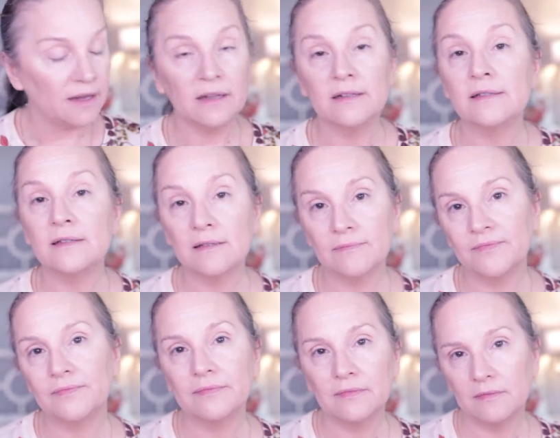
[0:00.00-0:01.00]
it is
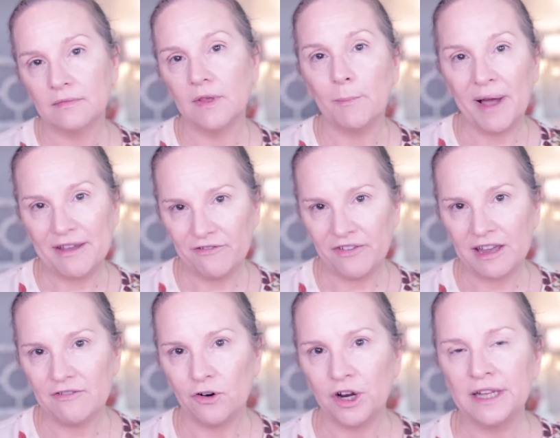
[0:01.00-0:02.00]
my
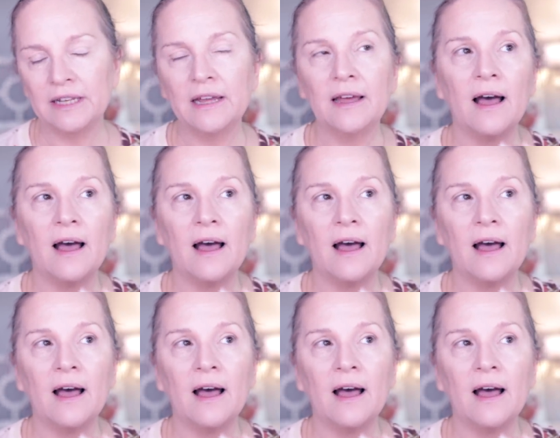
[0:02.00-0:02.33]
favorite.